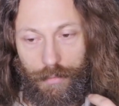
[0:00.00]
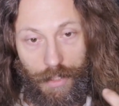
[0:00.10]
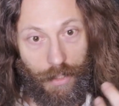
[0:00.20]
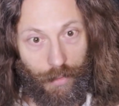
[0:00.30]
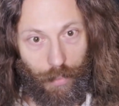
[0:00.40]

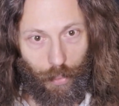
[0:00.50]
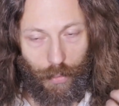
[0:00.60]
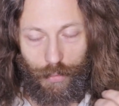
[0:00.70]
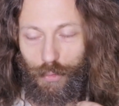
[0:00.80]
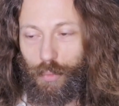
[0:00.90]
dear and
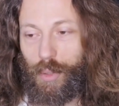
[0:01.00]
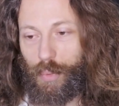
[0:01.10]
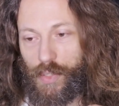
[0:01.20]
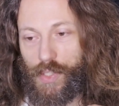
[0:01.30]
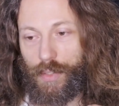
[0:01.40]
important to me
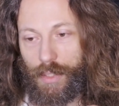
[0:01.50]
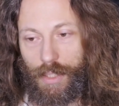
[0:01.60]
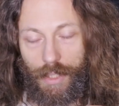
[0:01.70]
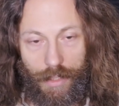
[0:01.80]
personally,